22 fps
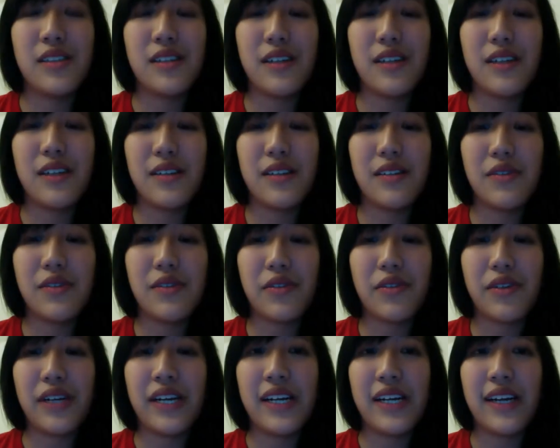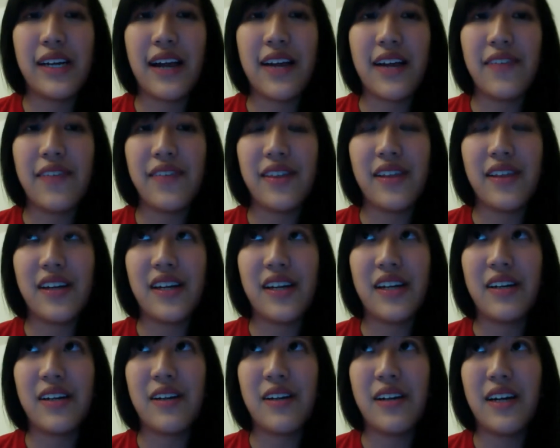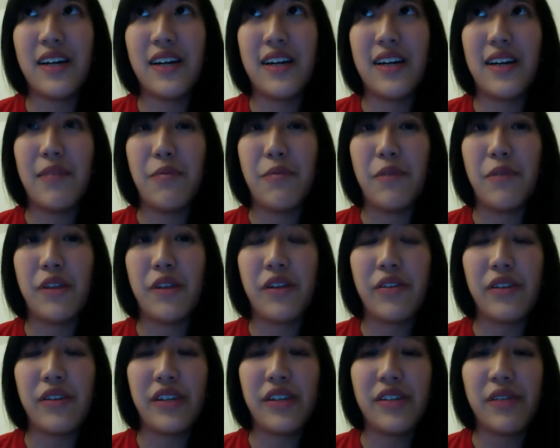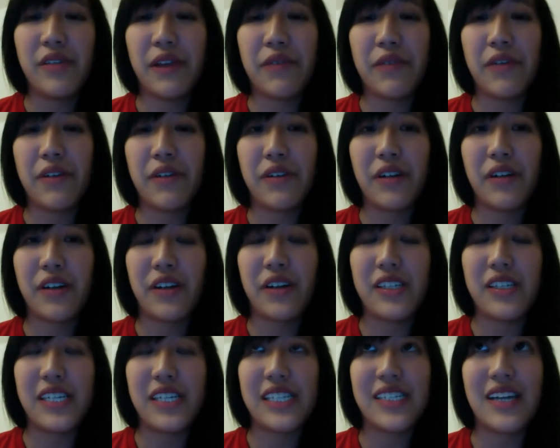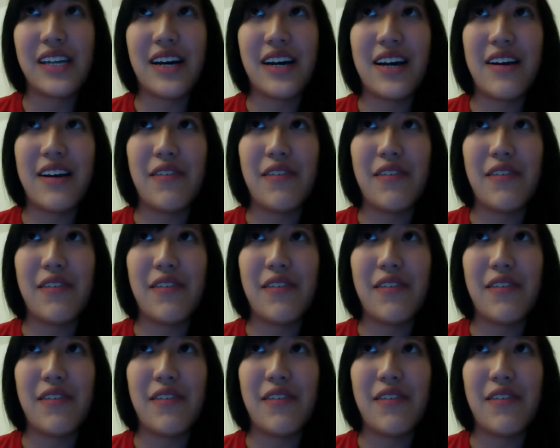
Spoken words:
story kind of in there with her relation, like when Kurtz gets caught